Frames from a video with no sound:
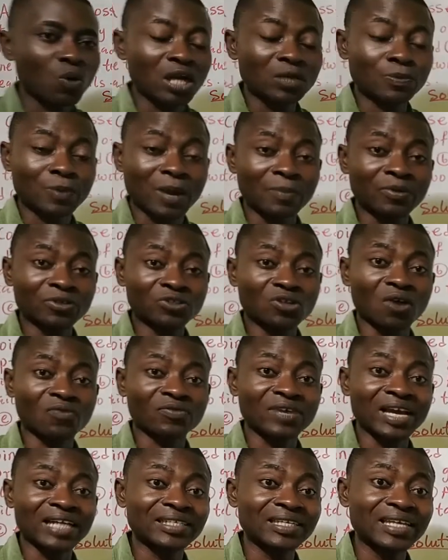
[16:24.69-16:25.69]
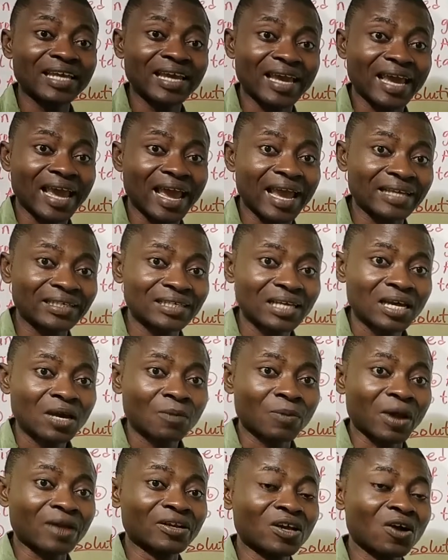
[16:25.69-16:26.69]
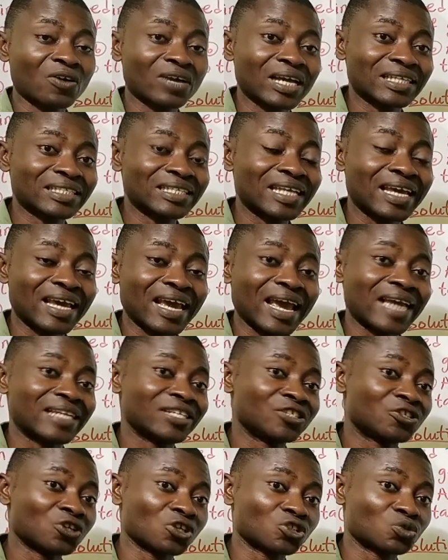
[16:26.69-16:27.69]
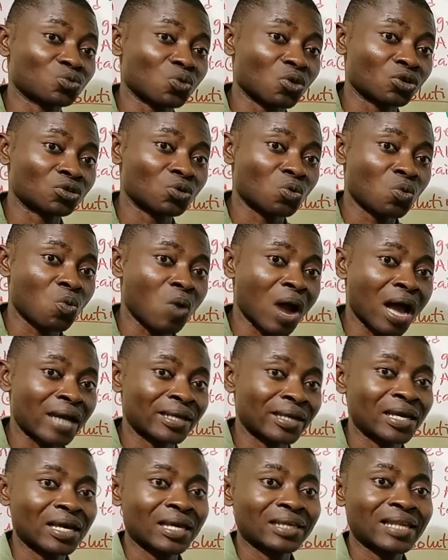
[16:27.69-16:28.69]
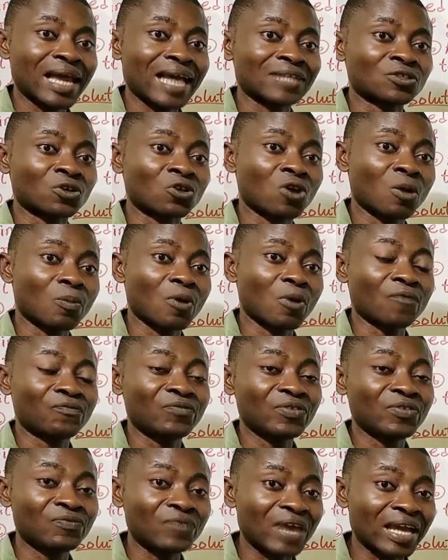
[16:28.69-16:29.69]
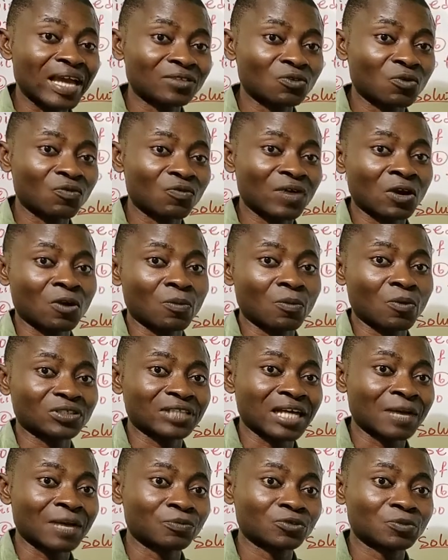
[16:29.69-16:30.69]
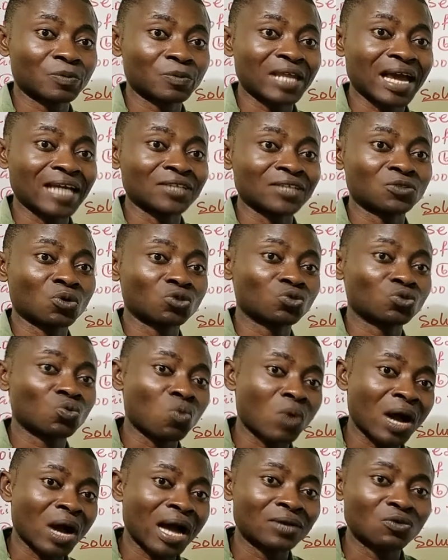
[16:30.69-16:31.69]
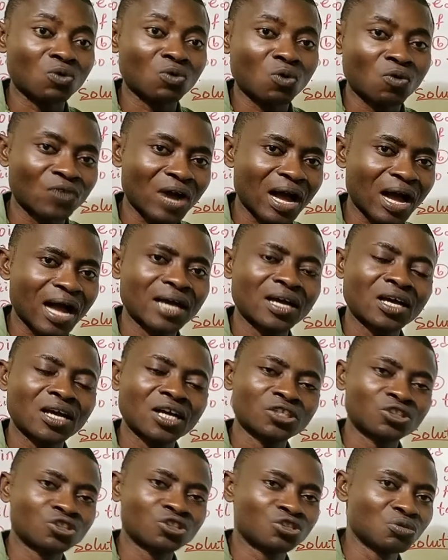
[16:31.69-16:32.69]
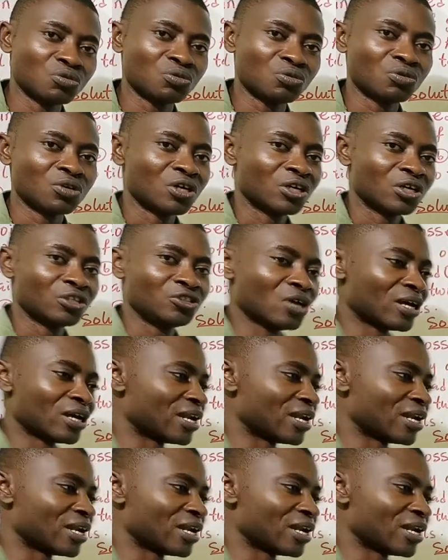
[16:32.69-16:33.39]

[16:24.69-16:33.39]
what is probability of getting a head? Probability of getting a head is just what? 1. That is a number of events over number of sample space. That is what? 1 over 2. Do you